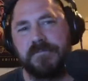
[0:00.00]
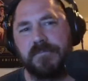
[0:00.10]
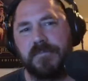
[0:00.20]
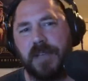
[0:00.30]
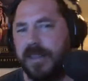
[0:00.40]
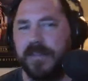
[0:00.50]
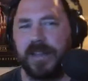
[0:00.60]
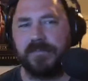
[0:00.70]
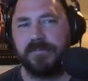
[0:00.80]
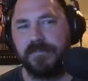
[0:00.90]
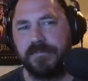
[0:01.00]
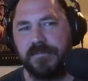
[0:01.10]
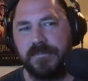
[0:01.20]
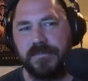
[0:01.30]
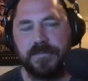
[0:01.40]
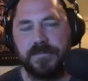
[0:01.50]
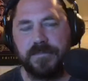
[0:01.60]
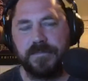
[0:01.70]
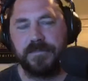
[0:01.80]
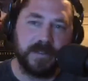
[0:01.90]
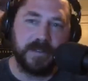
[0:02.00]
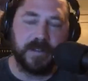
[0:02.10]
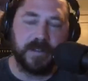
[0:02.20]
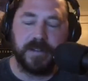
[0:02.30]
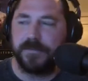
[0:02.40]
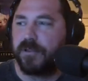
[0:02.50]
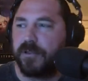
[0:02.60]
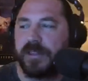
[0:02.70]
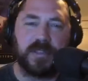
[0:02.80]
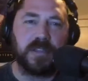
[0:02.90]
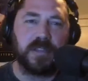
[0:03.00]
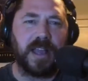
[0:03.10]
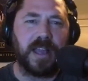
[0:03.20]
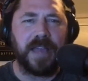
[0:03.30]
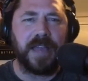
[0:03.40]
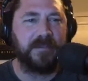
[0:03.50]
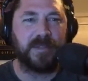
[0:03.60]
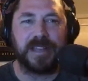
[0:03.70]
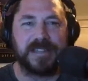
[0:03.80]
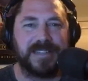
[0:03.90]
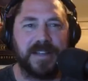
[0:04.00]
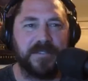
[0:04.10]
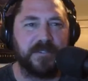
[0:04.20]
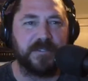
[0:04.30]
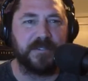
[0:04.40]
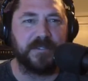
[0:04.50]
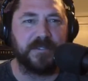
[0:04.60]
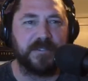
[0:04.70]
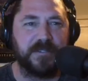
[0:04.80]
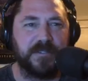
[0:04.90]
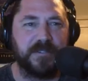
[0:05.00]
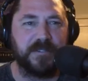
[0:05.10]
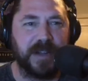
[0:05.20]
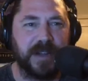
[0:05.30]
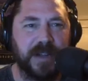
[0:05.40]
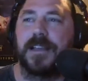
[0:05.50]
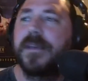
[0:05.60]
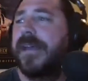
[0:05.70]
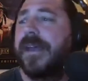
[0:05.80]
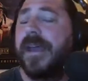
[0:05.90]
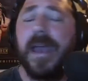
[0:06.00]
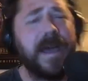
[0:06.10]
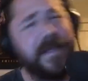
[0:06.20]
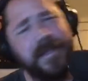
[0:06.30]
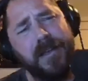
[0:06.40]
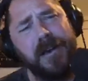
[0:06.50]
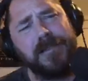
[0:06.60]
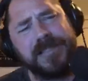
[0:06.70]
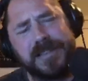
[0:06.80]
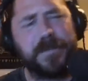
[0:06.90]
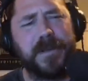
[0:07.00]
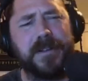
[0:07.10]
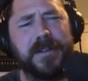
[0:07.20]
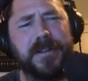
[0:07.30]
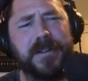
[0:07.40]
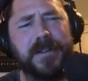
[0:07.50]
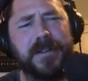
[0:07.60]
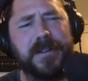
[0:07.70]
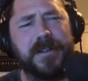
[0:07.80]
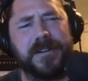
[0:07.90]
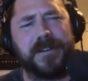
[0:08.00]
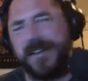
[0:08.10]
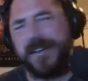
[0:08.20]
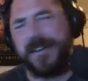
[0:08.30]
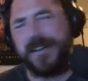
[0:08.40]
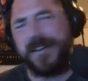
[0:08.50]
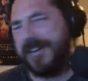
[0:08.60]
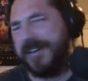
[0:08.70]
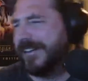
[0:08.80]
I love it. But unfortunately, those dislikes, I think there was like 7 or 8 of them last time, and they all disappeared. What can you do?